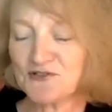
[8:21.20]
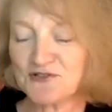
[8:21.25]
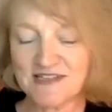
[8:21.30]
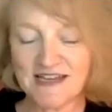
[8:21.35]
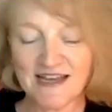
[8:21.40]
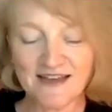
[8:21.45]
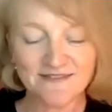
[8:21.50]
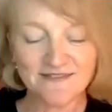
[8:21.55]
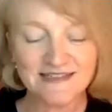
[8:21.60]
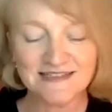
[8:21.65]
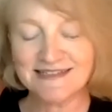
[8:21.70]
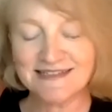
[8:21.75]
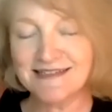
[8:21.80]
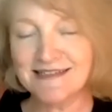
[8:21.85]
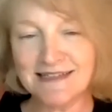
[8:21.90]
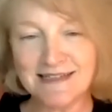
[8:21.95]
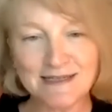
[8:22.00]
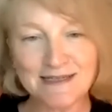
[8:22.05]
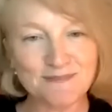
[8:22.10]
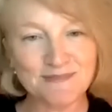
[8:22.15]
have this
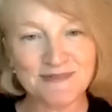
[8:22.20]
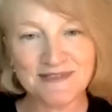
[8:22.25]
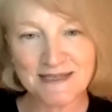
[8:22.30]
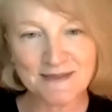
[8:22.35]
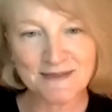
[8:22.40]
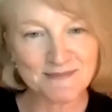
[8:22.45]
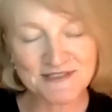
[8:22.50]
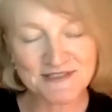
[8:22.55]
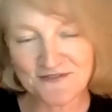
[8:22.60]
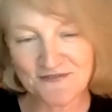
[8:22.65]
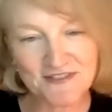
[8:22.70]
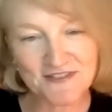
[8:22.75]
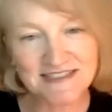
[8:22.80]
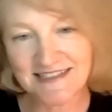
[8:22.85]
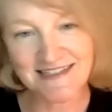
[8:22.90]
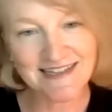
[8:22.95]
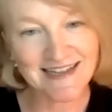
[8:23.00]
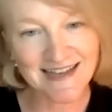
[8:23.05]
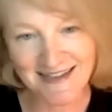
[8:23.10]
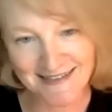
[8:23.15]
deep, deep,
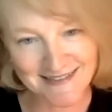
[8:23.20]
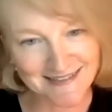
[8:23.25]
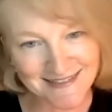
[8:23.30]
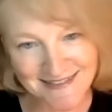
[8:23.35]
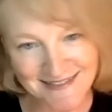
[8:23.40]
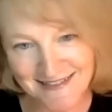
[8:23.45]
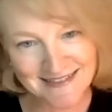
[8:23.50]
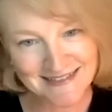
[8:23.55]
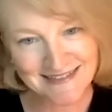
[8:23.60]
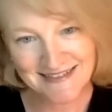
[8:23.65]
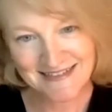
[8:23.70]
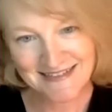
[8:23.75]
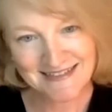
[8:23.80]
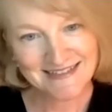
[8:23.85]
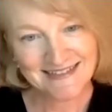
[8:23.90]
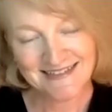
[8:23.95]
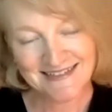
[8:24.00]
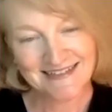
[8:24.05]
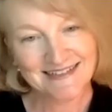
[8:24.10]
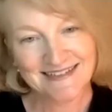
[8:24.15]
sophisticated
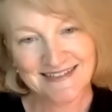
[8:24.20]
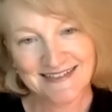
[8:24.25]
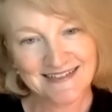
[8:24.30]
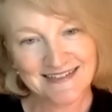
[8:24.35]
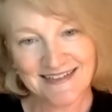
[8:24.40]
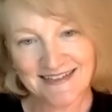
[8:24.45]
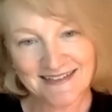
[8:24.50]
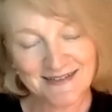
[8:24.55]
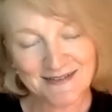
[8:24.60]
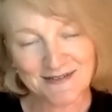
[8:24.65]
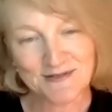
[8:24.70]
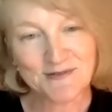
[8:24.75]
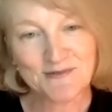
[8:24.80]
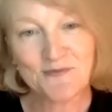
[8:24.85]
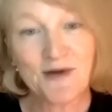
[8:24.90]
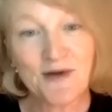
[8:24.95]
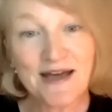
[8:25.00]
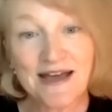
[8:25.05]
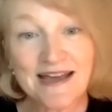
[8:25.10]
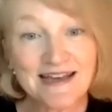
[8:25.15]

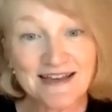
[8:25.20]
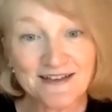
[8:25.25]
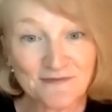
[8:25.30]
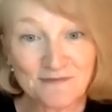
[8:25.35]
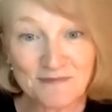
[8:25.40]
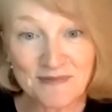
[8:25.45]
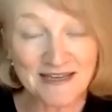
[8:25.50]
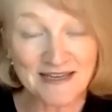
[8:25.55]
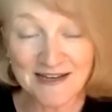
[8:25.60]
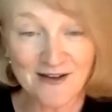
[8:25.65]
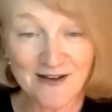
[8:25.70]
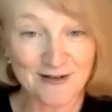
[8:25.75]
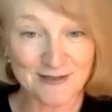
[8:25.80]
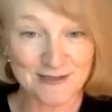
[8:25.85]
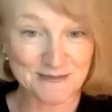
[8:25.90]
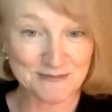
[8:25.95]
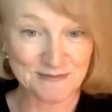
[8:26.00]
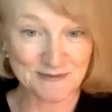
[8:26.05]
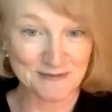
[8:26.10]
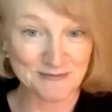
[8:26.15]
way of being
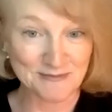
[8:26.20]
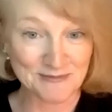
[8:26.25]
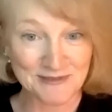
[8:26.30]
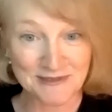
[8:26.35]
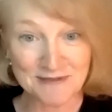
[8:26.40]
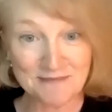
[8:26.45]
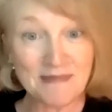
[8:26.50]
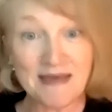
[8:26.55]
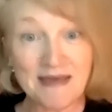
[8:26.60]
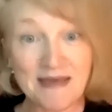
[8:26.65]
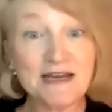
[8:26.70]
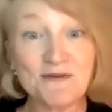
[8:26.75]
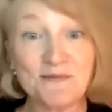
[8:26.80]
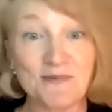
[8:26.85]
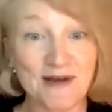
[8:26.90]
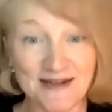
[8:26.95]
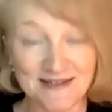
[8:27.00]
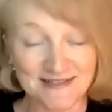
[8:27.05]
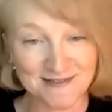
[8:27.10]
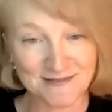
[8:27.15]
hospitable, and many
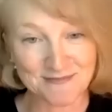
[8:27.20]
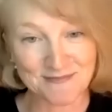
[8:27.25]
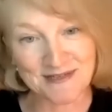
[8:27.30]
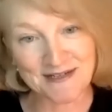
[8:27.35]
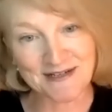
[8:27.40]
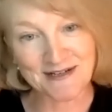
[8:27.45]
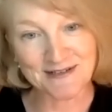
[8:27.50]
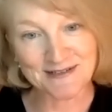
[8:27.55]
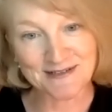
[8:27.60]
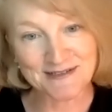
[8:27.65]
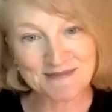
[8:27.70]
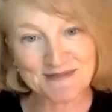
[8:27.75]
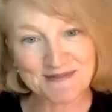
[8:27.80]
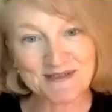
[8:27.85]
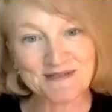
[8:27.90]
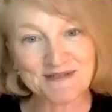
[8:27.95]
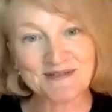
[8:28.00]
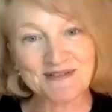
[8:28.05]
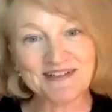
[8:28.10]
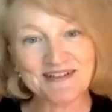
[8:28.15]
ways of being
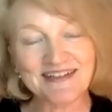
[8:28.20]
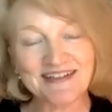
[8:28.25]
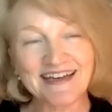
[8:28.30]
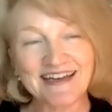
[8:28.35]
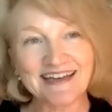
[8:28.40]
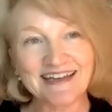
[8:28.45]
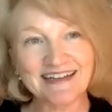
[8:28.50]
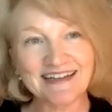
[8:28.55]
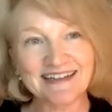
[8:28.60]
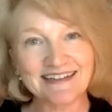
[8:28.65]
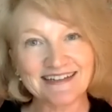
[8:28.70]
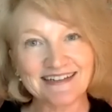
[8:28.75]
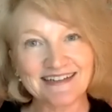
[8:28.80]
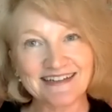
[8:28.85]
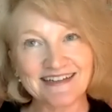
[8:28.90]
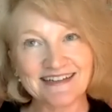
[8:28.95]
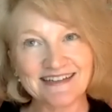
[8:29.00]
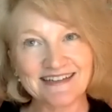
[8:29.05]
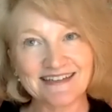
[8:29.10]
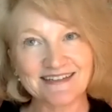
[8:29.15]
hospitable, and
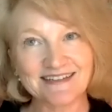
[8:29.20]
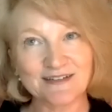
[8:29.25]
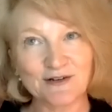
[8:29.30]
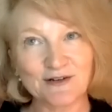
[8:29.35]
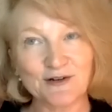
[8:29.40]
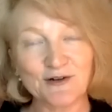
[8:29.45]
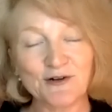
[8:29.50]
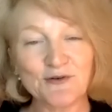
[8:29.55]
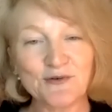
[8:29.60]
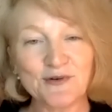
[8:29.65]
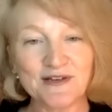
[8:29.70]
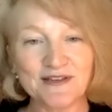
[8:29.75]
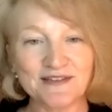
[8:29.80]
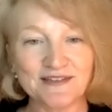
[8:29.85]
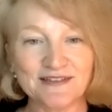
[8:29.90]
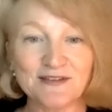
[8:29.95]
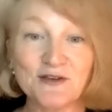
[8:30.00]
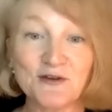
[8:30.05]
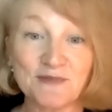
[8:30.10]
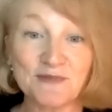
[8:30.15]
it's
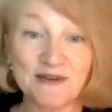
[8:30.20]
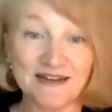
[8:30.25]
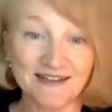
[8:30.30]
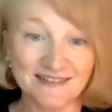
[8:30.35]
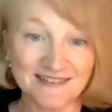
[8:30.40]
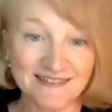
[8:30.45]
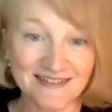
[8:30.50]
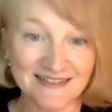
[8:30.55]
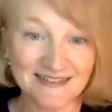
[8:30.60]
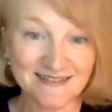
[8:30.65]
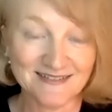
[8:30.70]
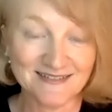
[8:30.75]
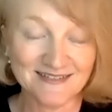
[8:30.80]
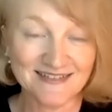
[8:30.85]
always humanizing,